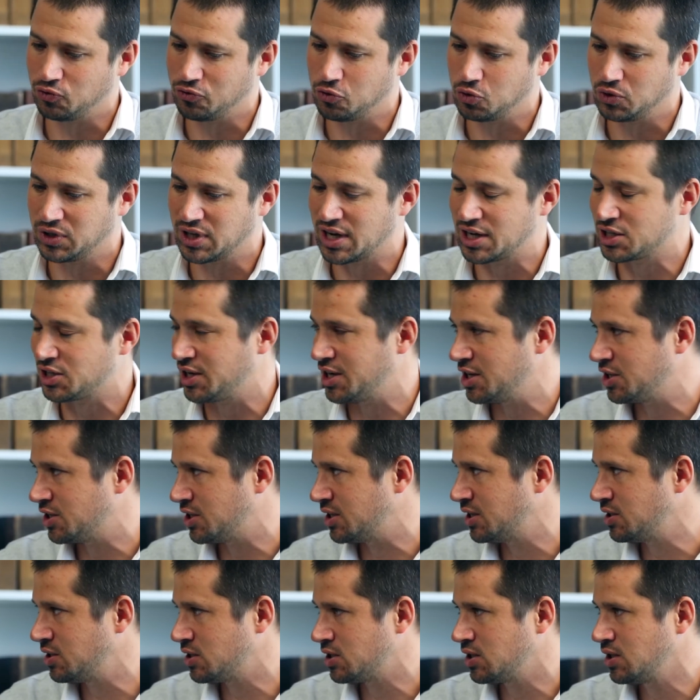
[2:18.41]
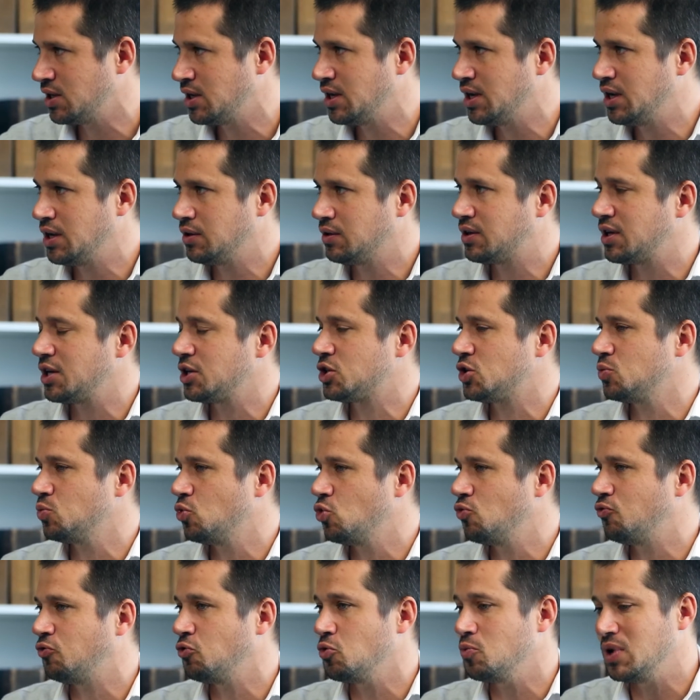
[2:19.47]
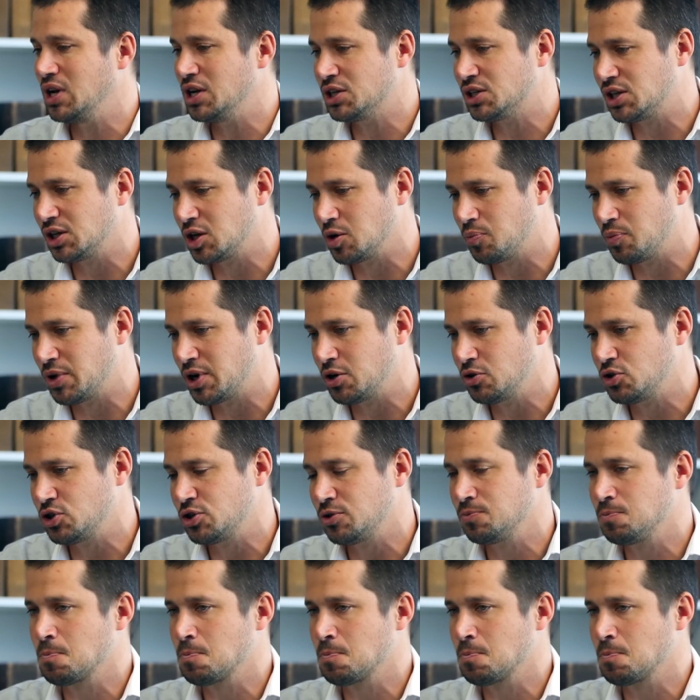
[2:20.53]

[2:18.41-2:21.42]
tax residence. It takes a more formalistic approach.